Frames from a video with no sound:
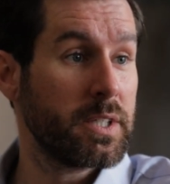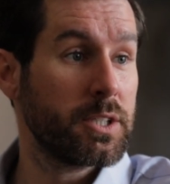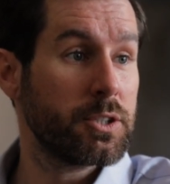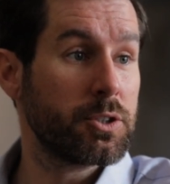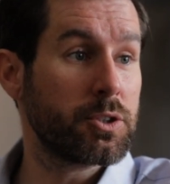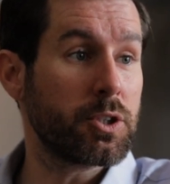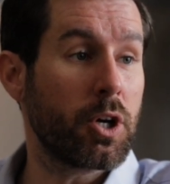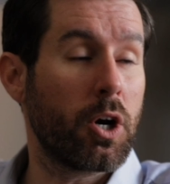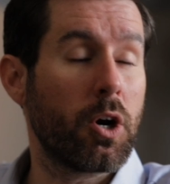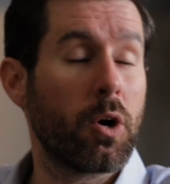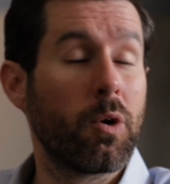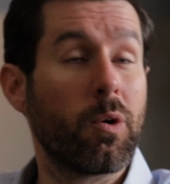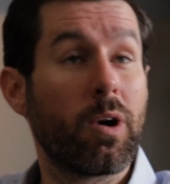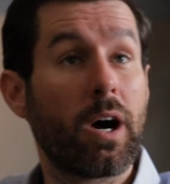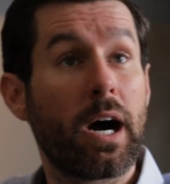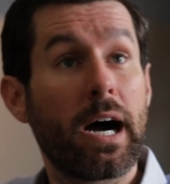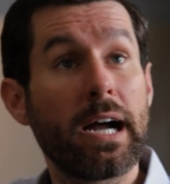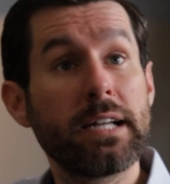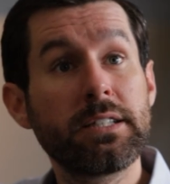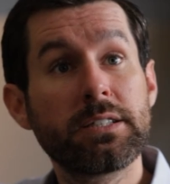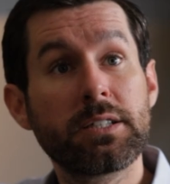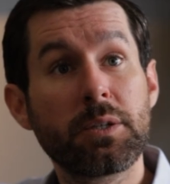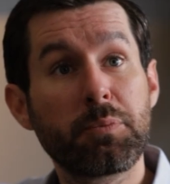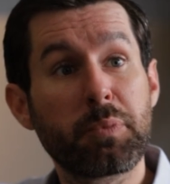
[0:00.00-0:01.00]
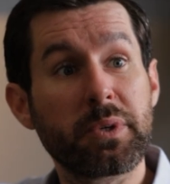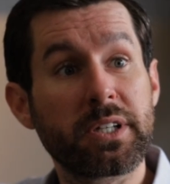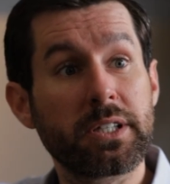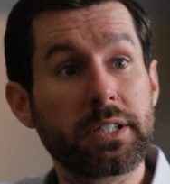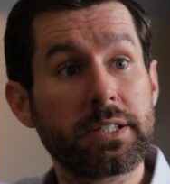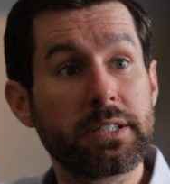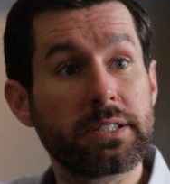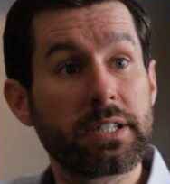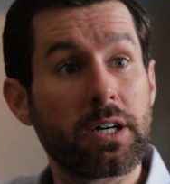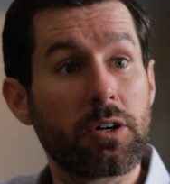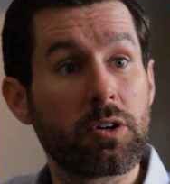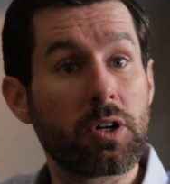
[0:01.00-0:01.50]
So I
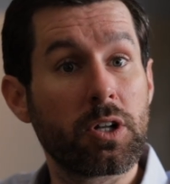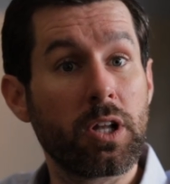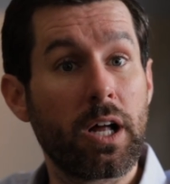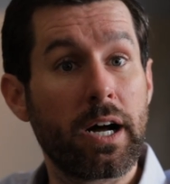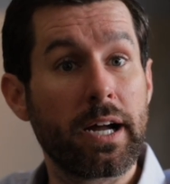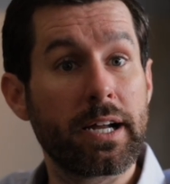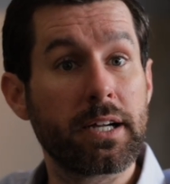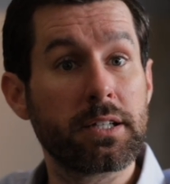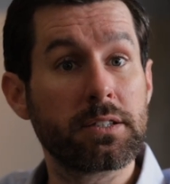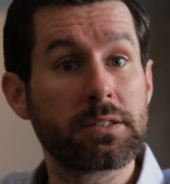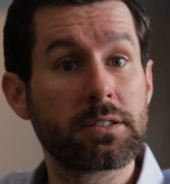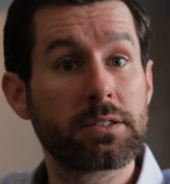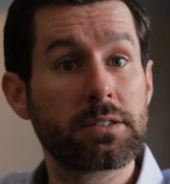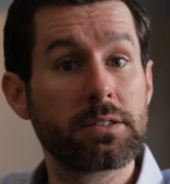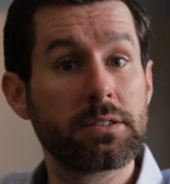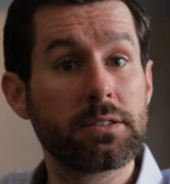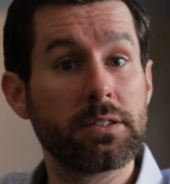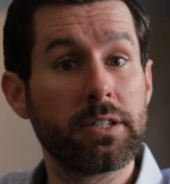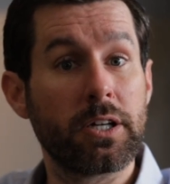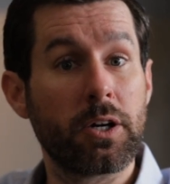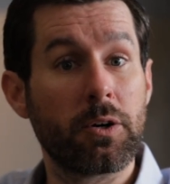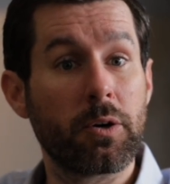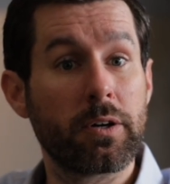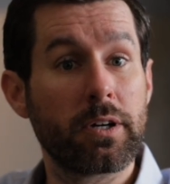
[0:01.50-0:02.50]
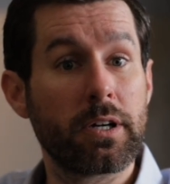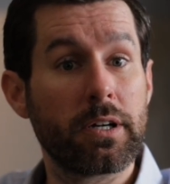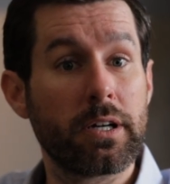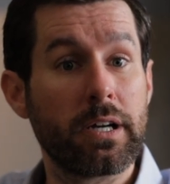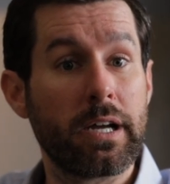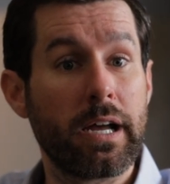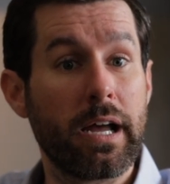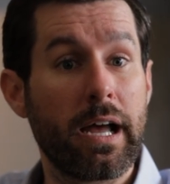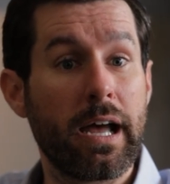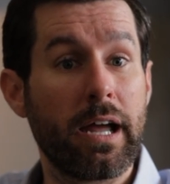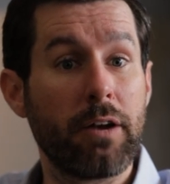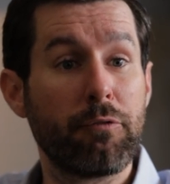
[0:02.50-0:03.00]
typically tell clients, you know,
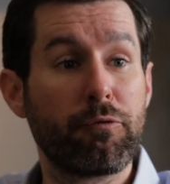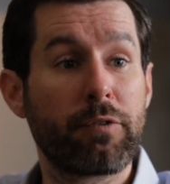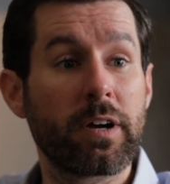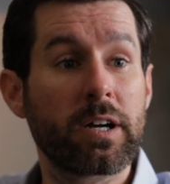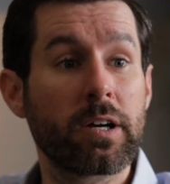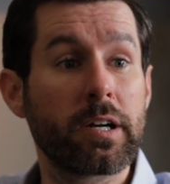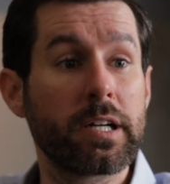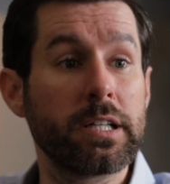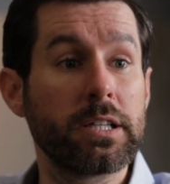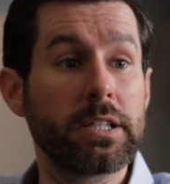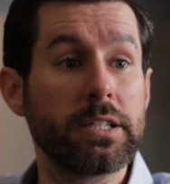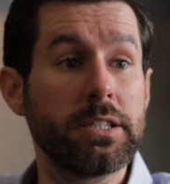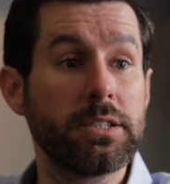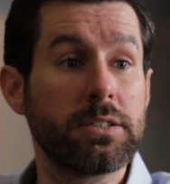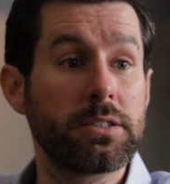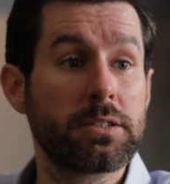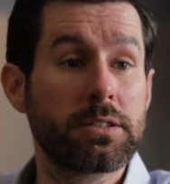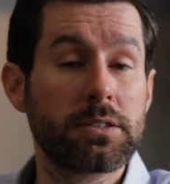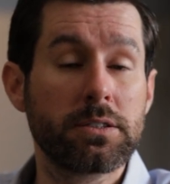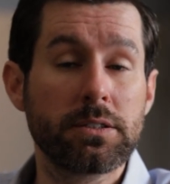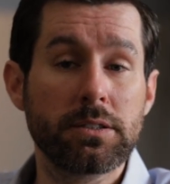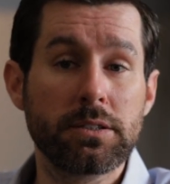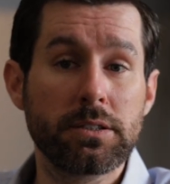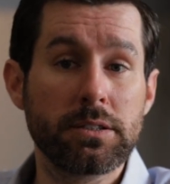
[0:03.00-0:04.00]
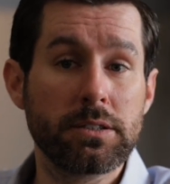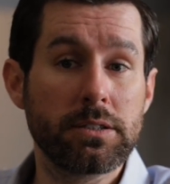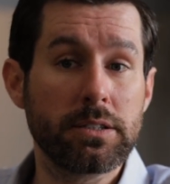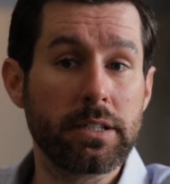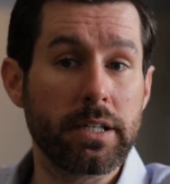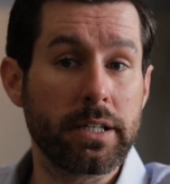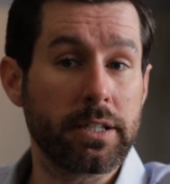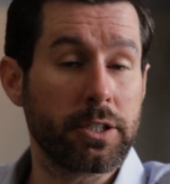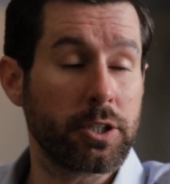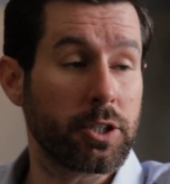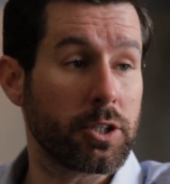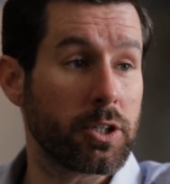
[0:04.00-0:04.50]
at very least
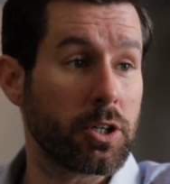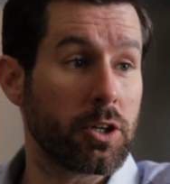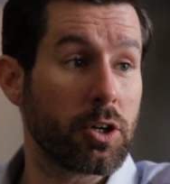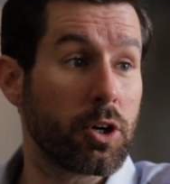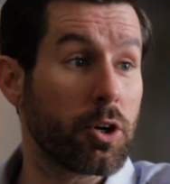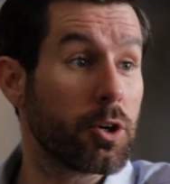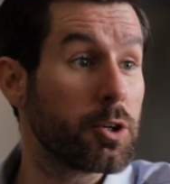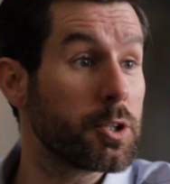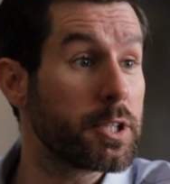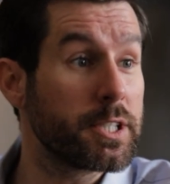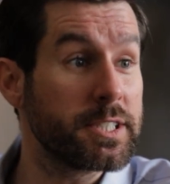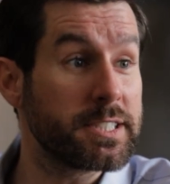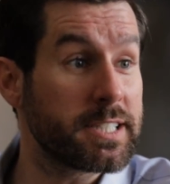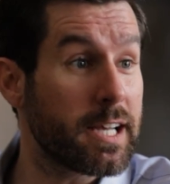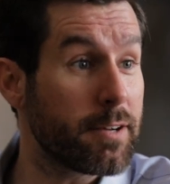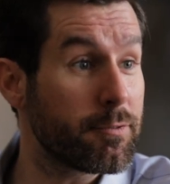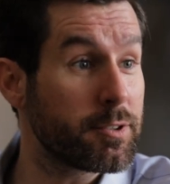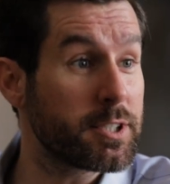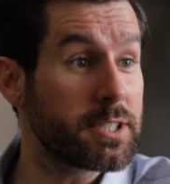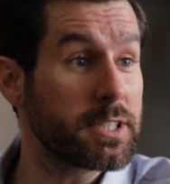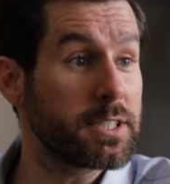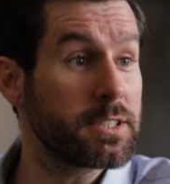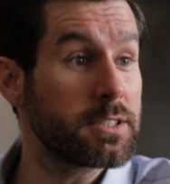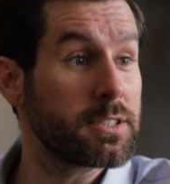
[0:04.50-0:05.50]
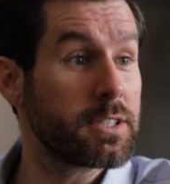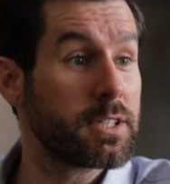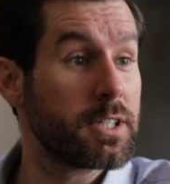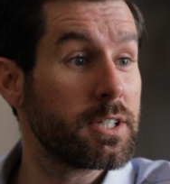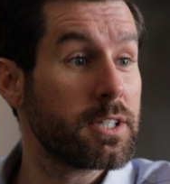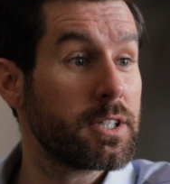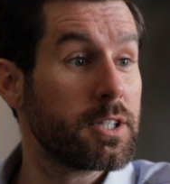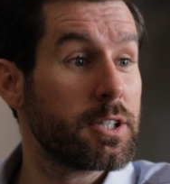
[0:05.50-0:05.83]
in your early 70s,